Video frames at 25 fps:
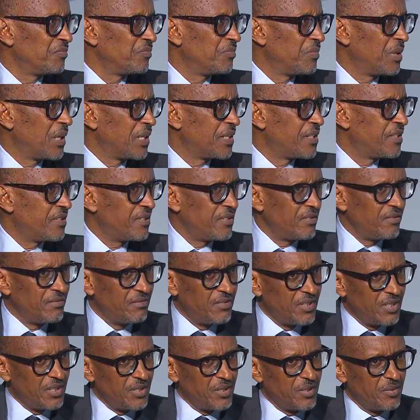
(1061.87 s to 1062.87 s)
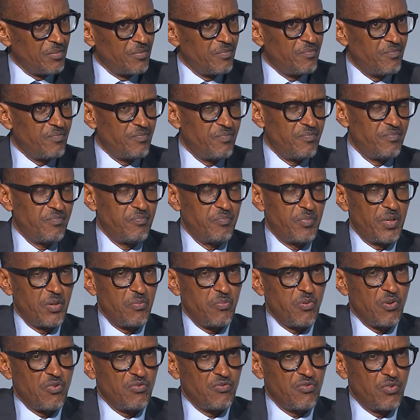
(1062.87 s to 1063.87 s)
But the
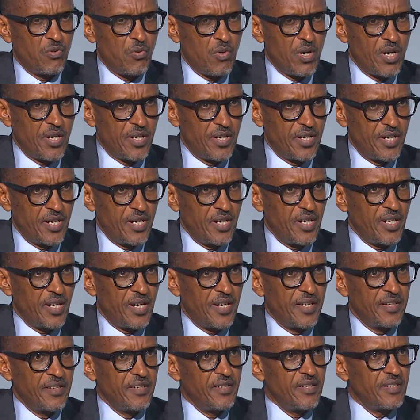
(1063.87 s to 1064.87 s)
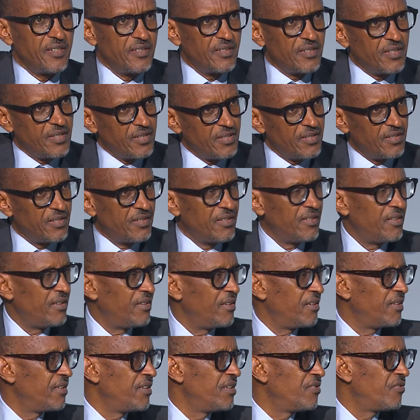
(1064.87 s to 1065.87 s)
people of Rwanda had a
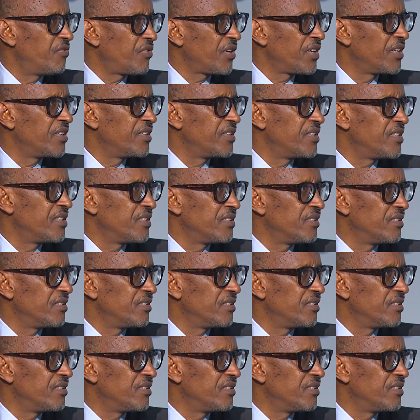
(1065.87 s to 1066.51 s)
different